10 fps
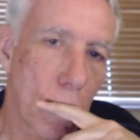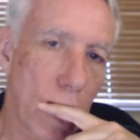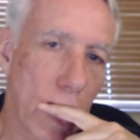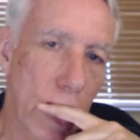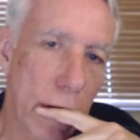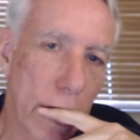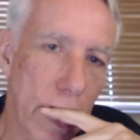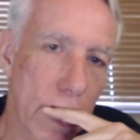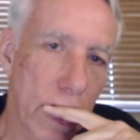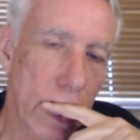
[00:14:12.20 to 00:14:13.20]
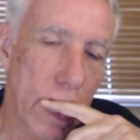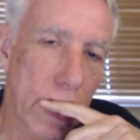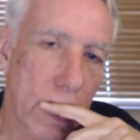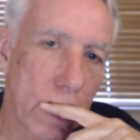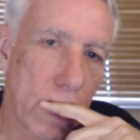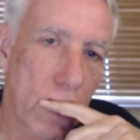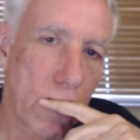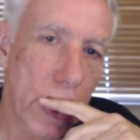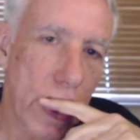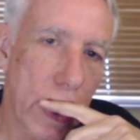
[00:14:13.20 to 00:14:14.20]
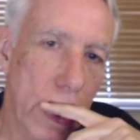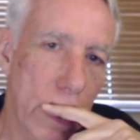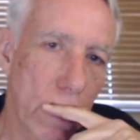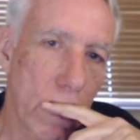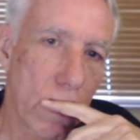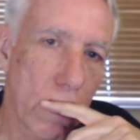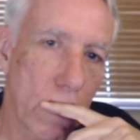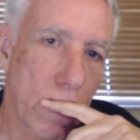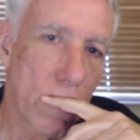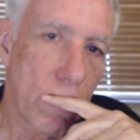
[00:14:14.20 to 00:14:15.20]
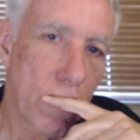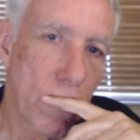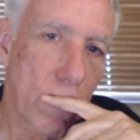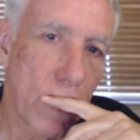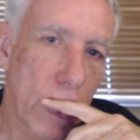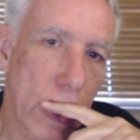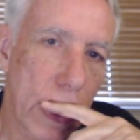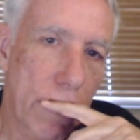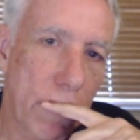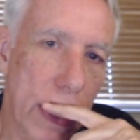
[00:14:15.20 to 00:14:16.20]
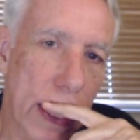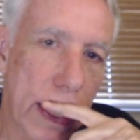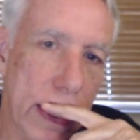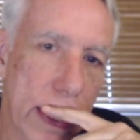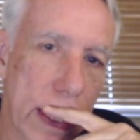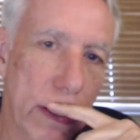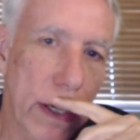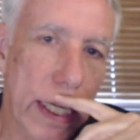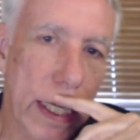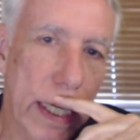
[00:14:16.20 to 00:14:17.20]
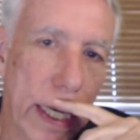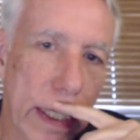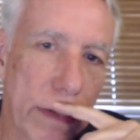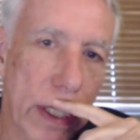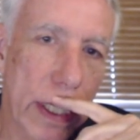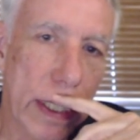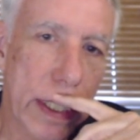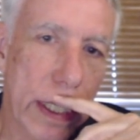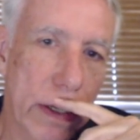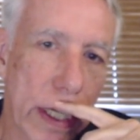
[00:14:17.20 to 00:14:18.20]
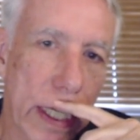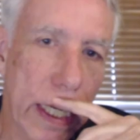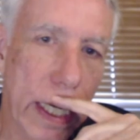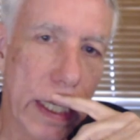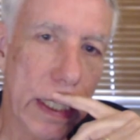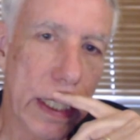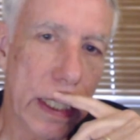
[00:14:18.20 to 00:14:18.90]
And then I thought I could go here. If he cuts here, I connect. If he cuts here, I connect.